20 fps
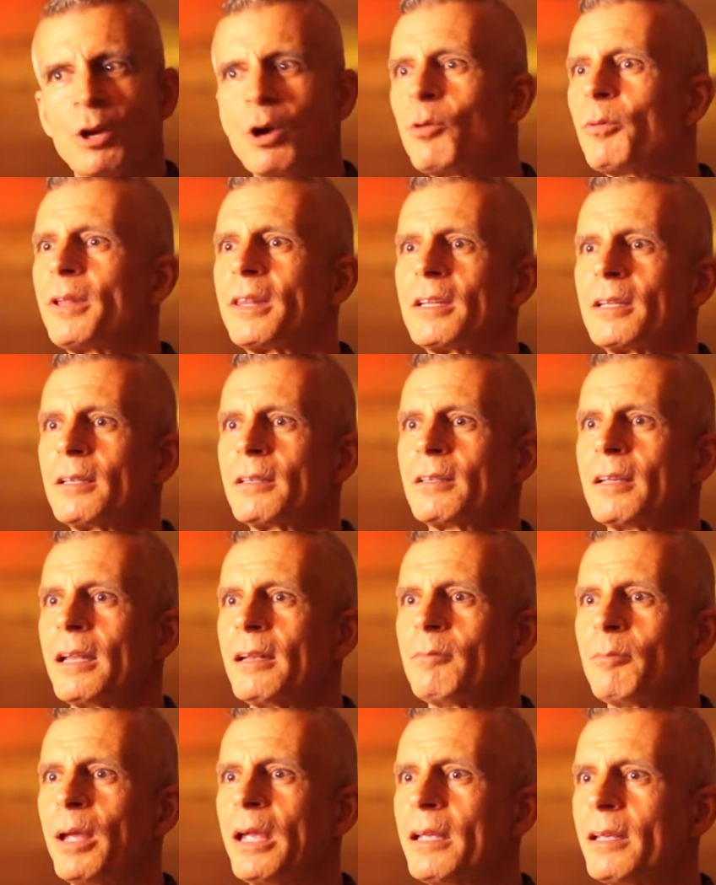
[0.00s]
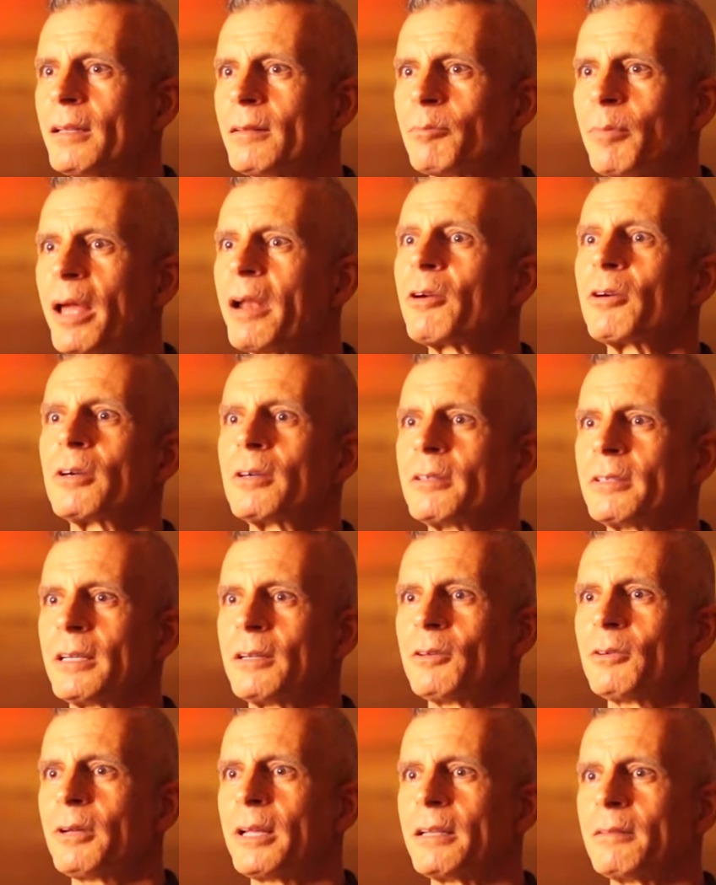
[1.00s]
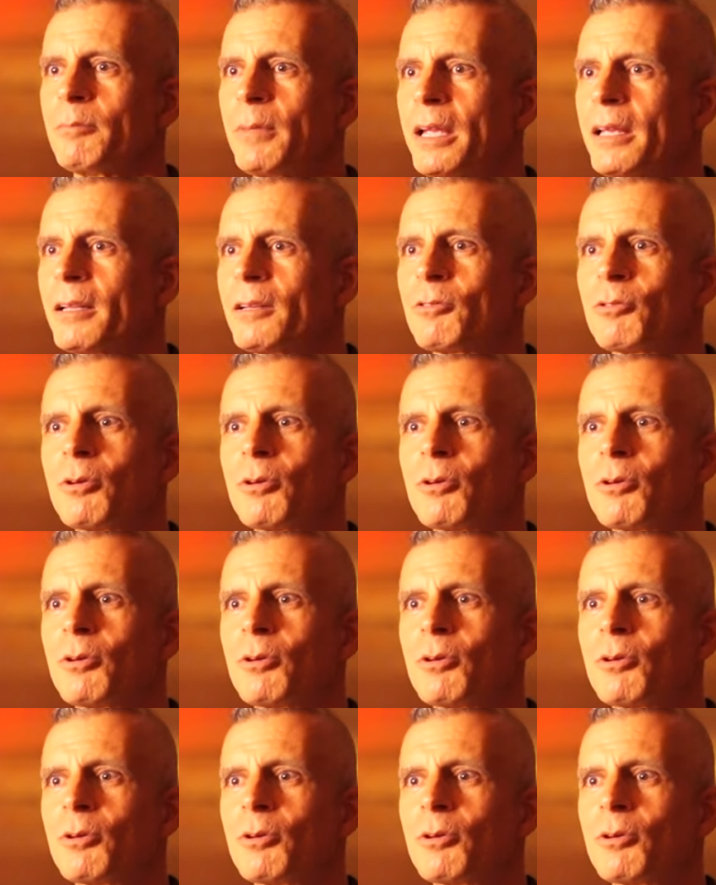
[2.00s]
go with it and make it better, you know, and make it